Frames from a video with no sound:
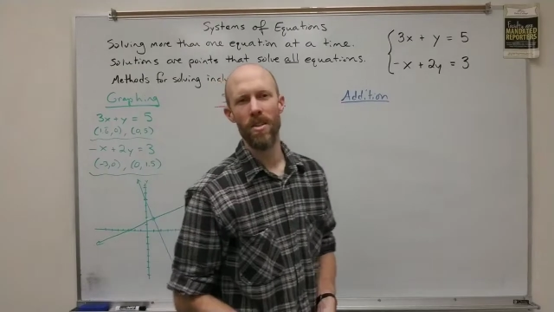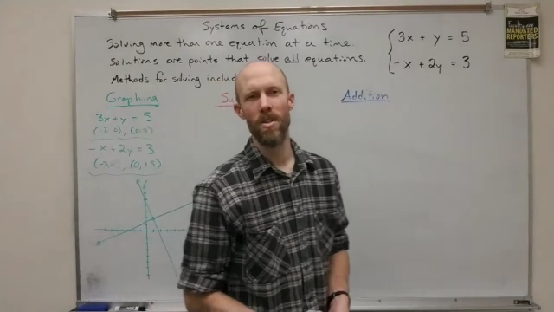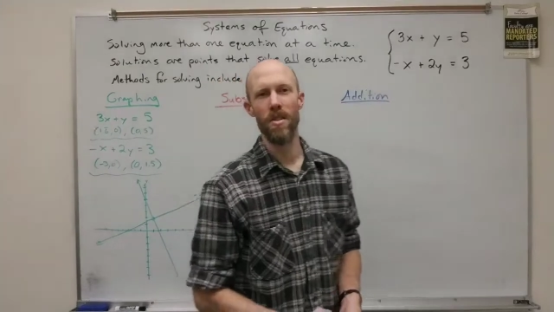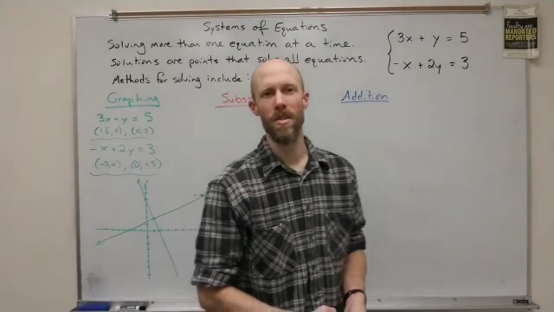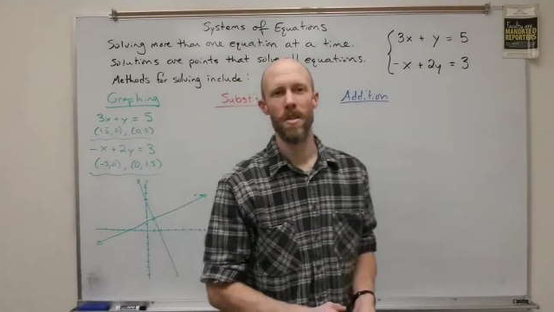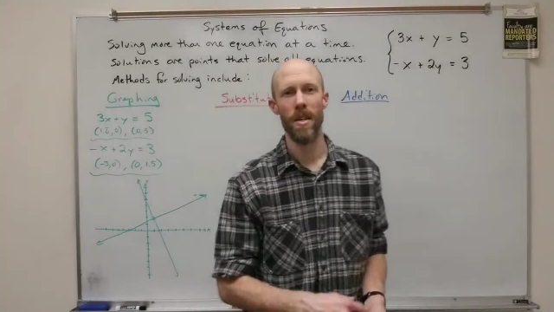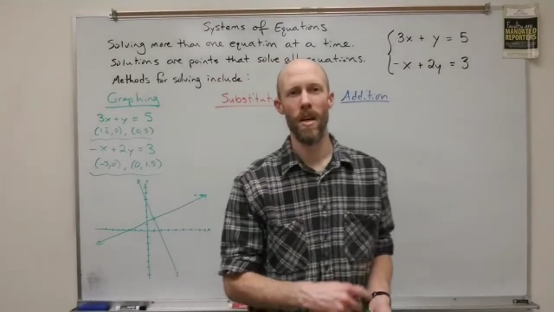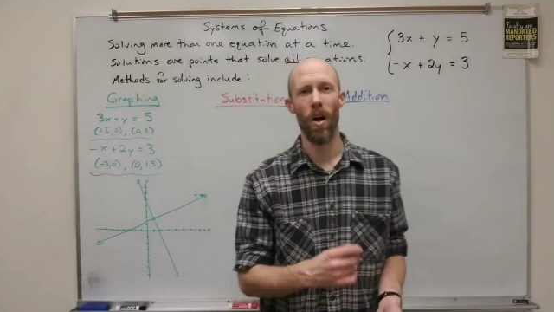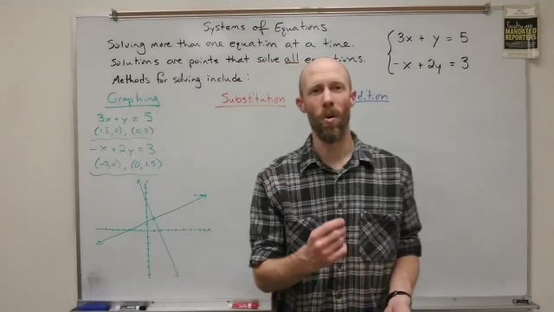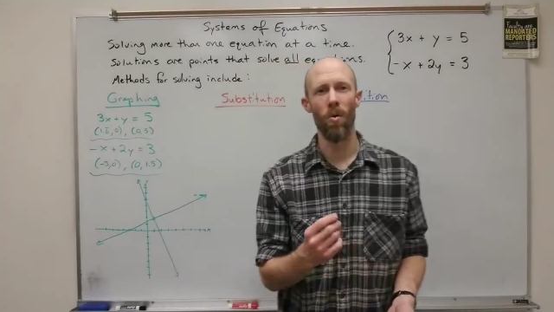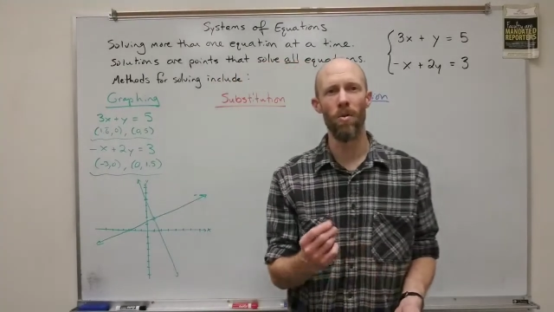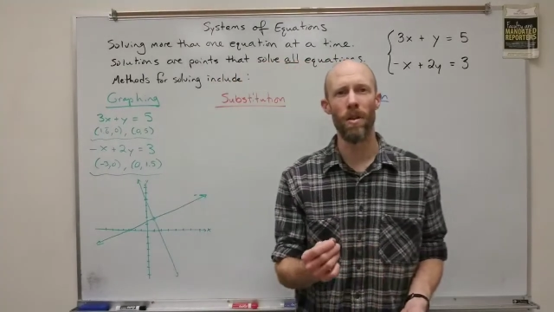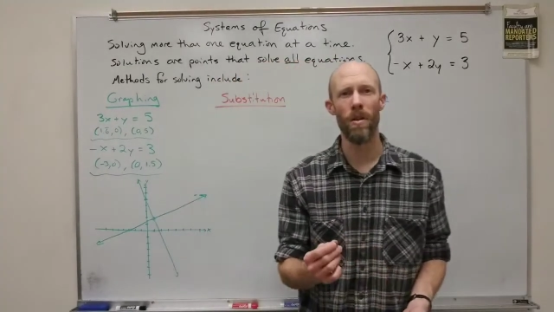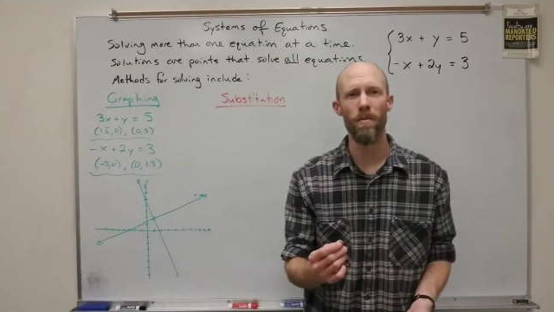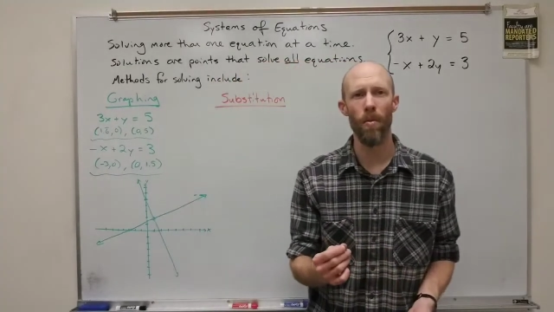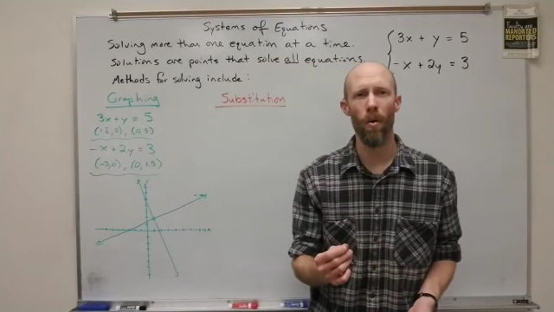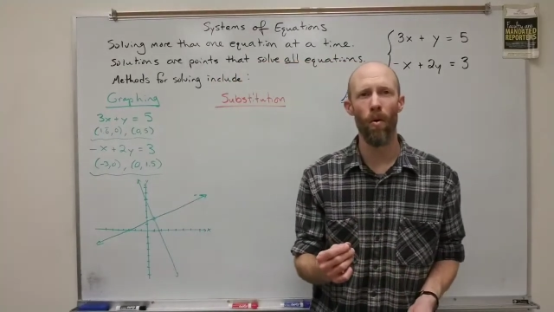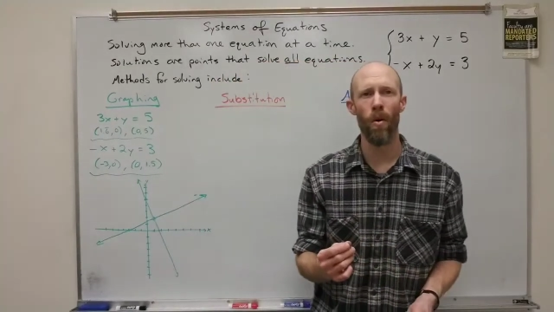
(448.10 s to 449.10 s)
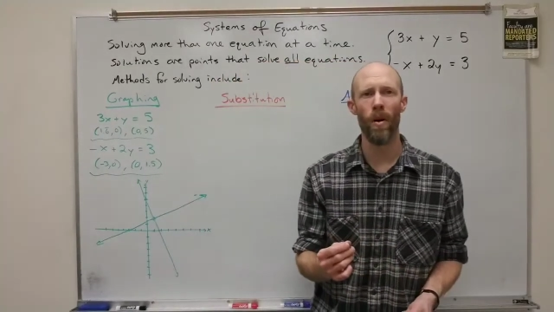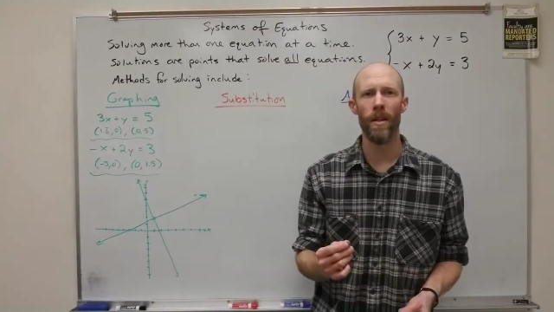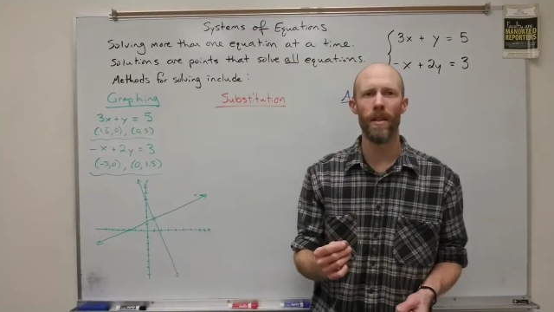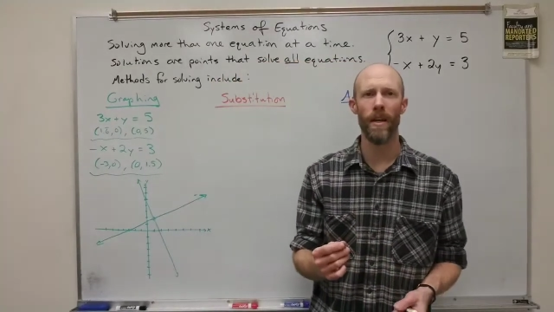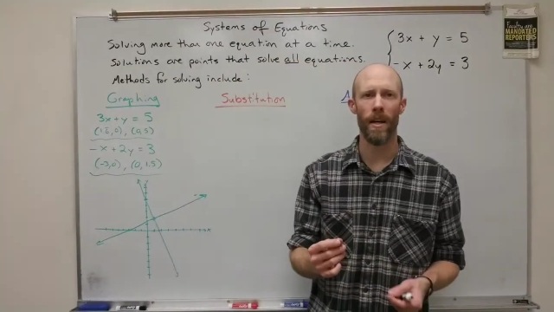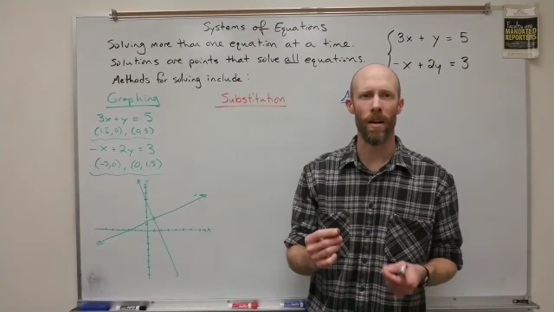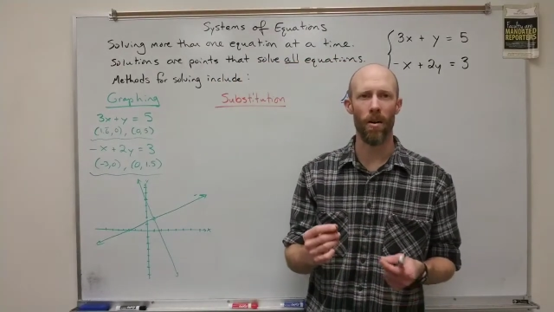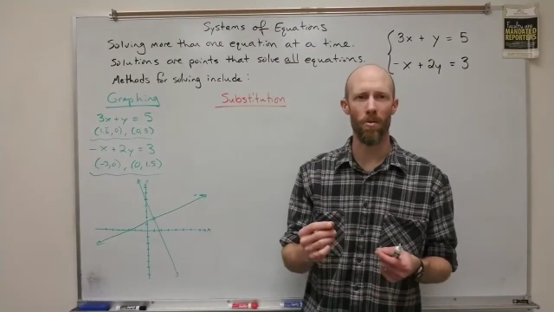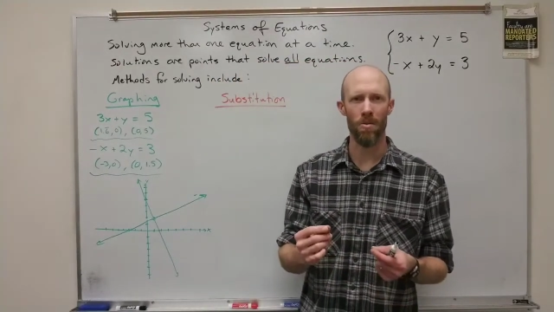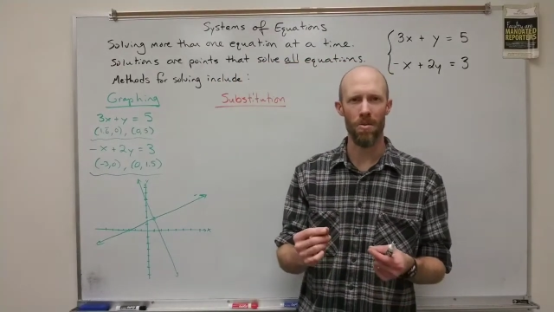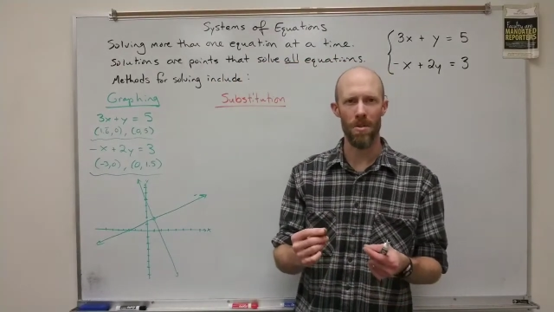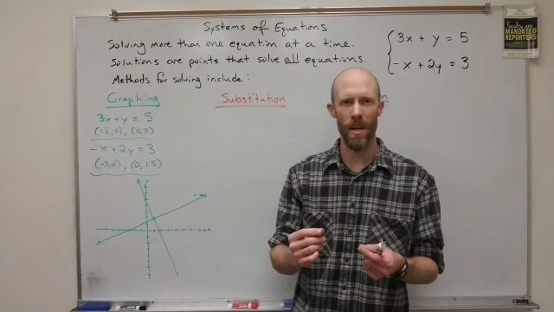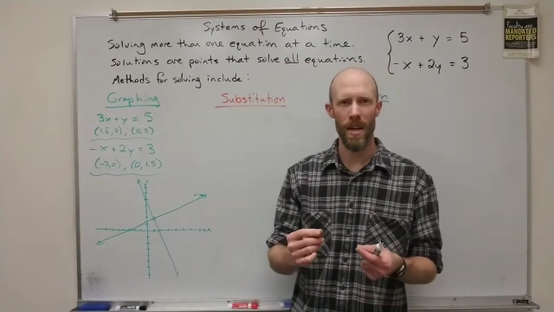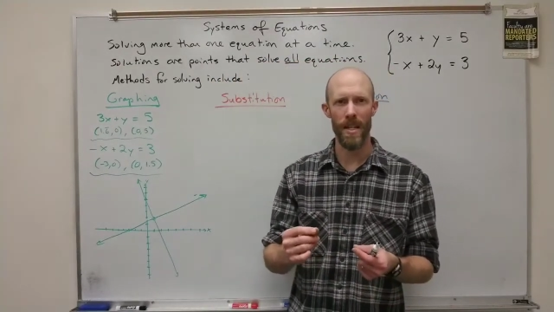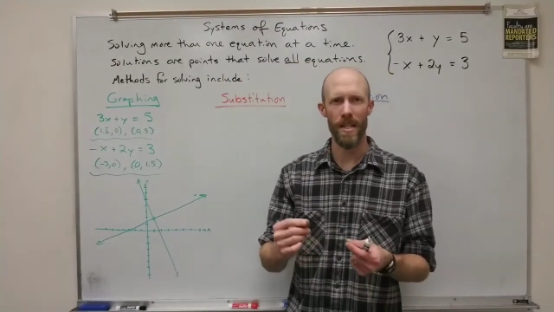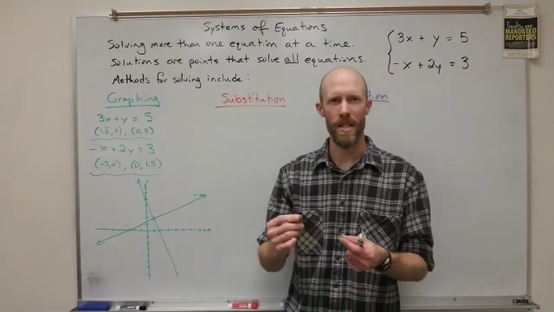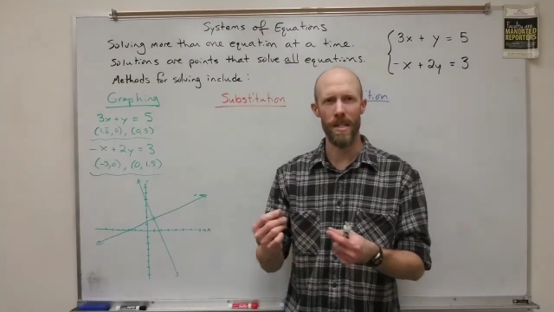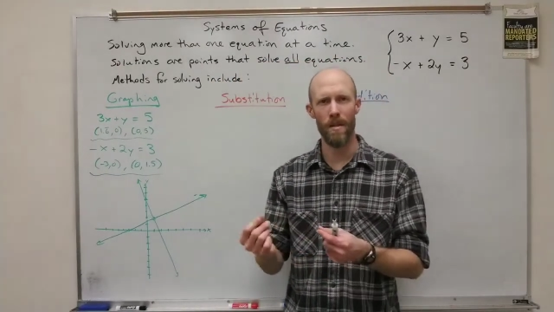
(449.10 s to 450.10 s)
is the only point that
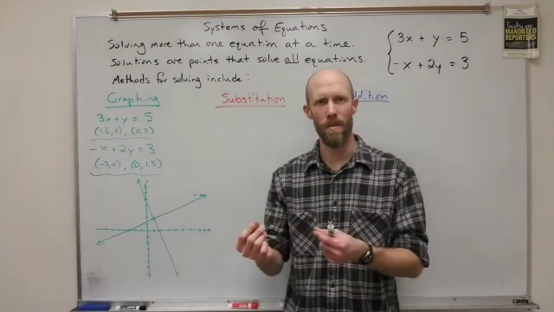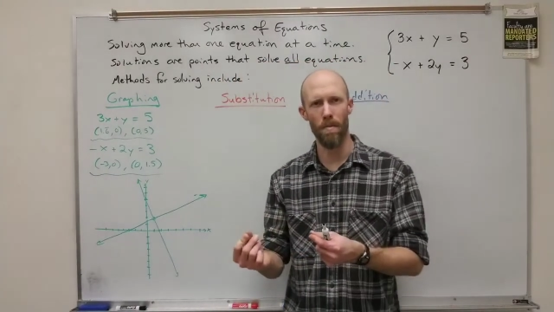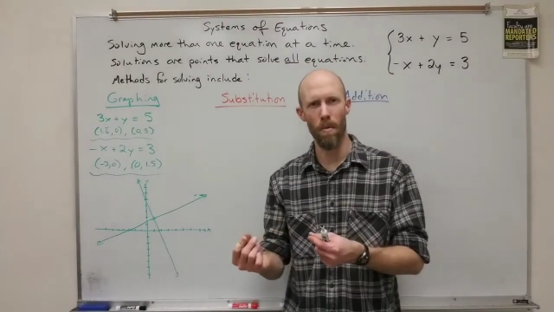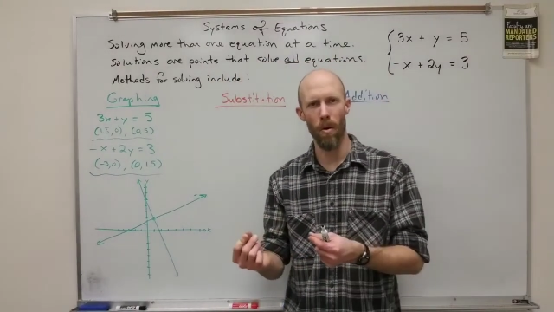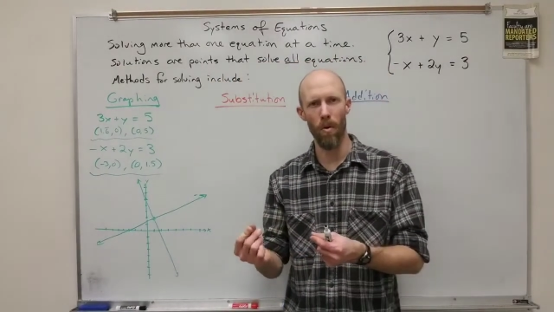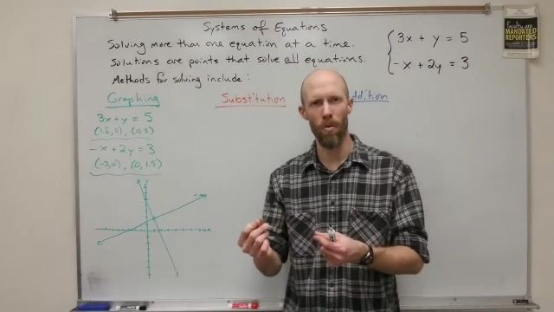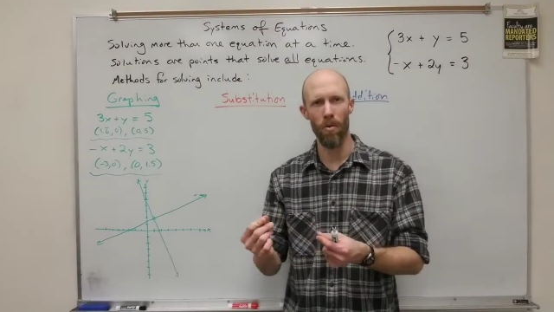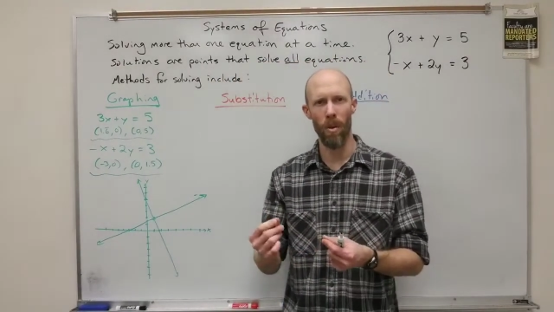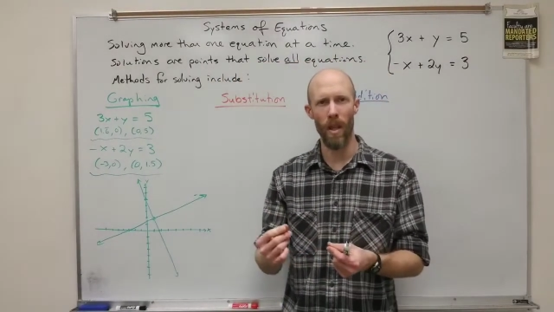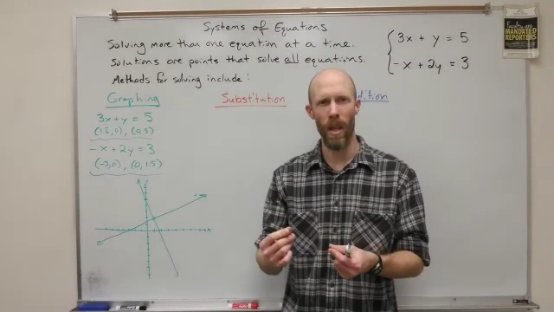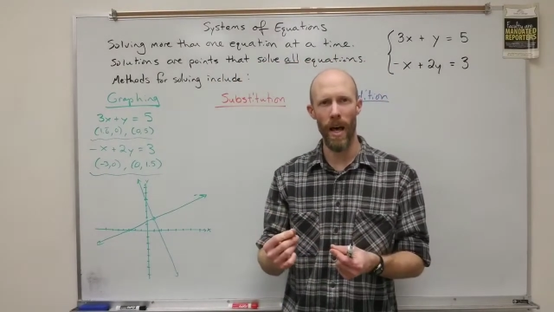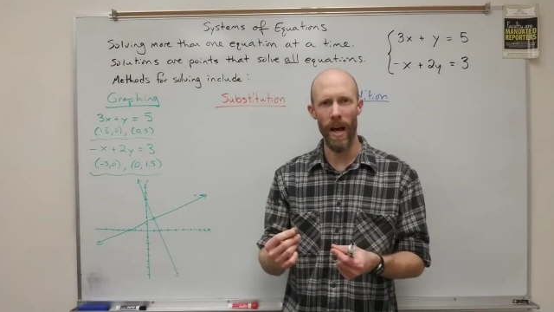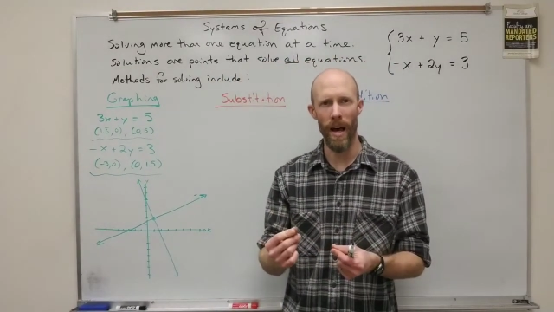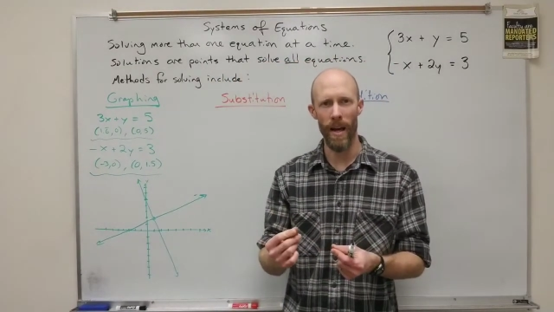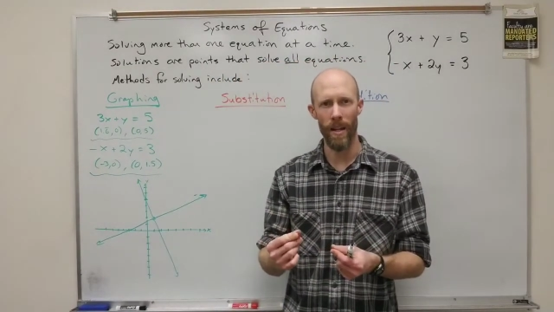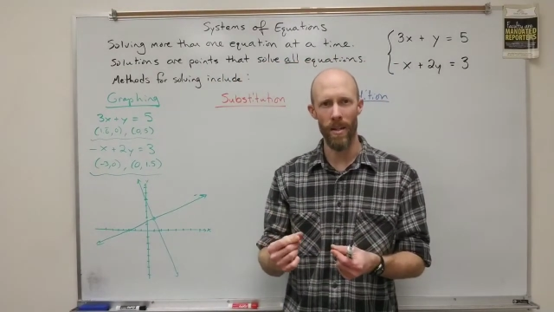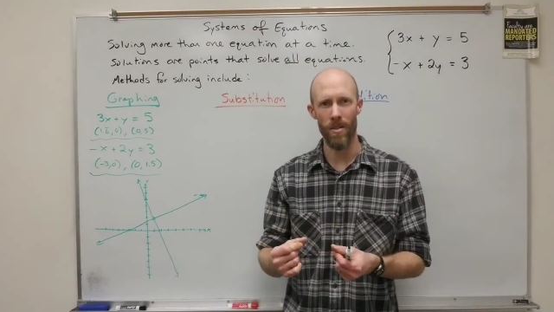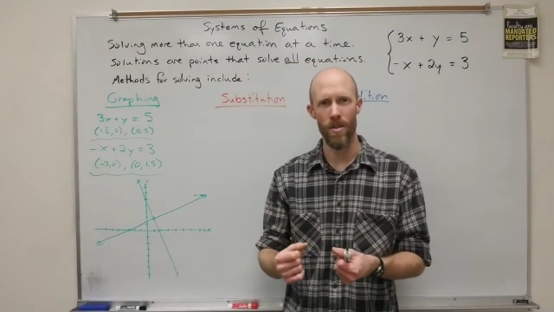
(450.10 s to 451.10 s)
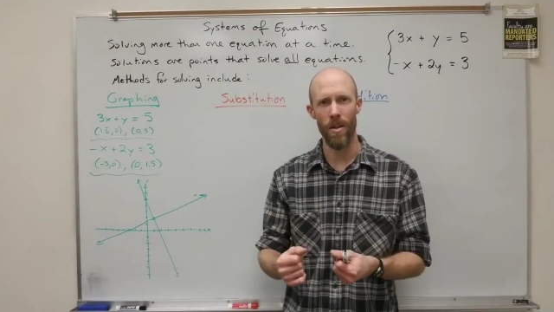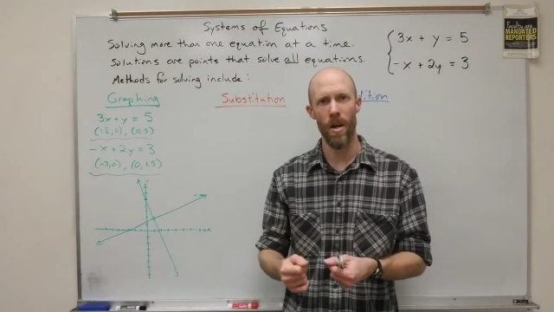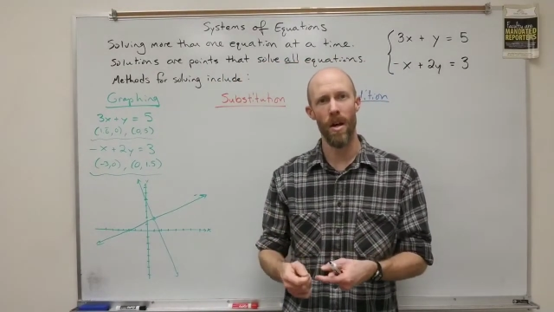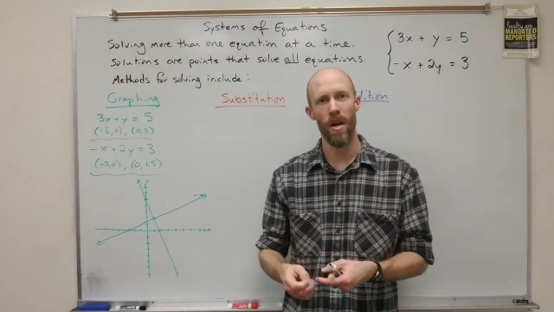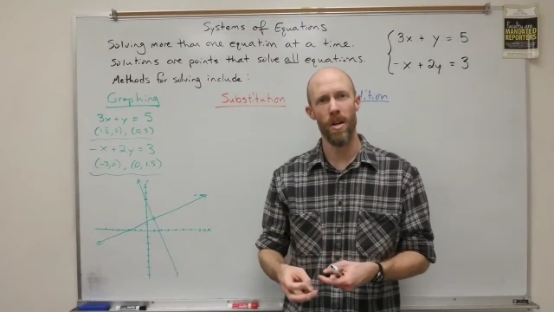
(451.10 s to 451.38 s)
coincides to both lines.